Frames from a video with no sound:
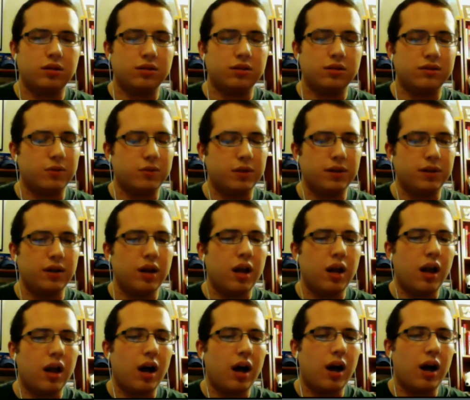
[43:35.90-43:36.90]
So what?
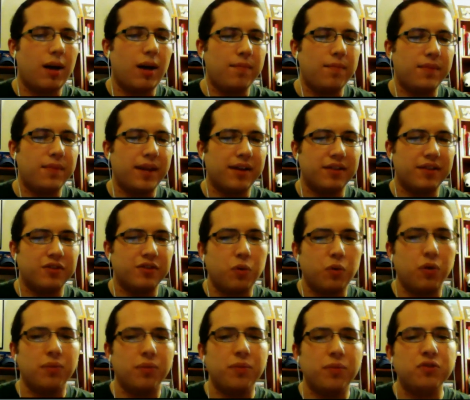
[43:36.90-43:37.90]
And it's
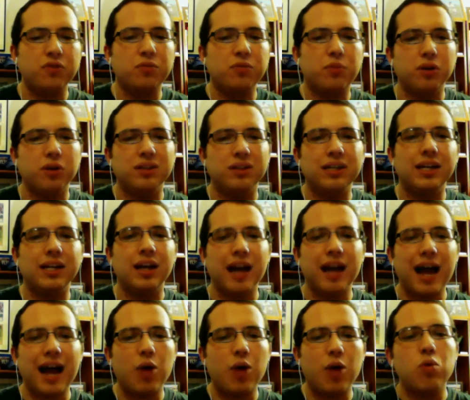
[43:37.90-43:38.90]
cool. Most importantly,
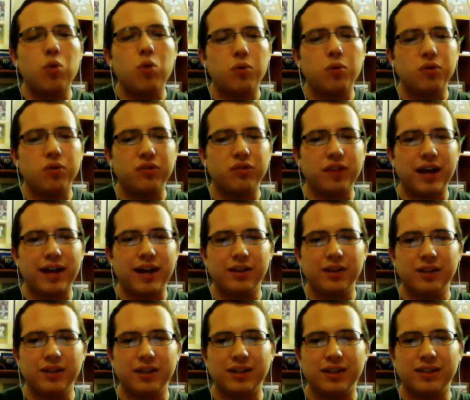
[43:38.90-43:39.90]
how cool was that
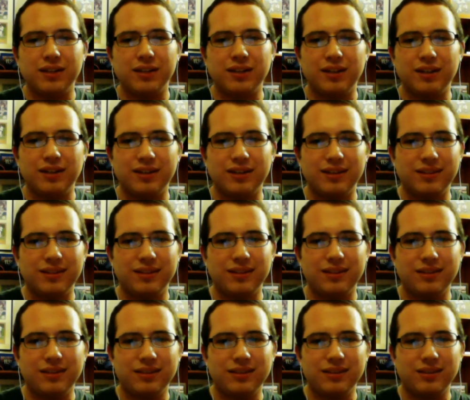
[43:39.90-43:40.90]
looking? The
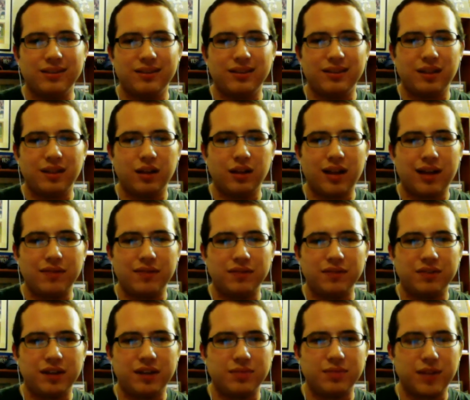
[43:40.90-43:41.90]
lava
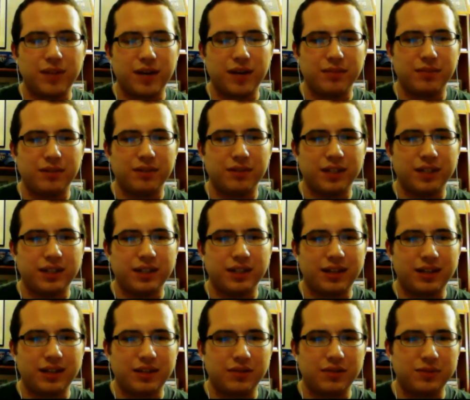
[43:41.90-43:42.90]
/ magma
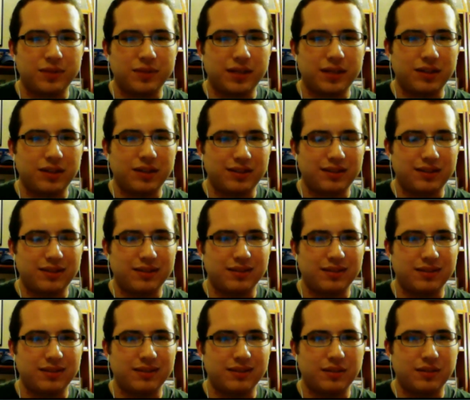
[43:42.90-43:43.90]
that he was bending.
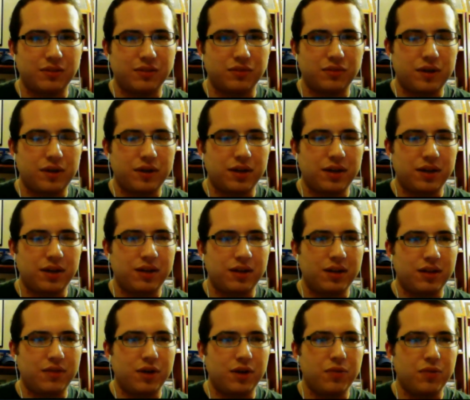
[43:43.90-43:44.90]
It was very
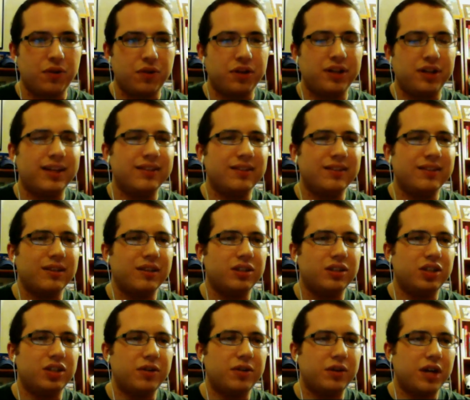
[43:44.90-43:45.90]
well done. That's the
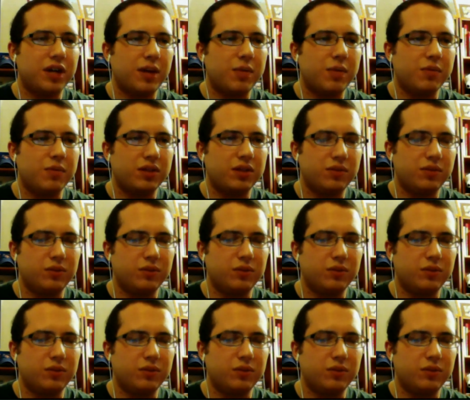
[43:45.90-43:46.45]
general comment.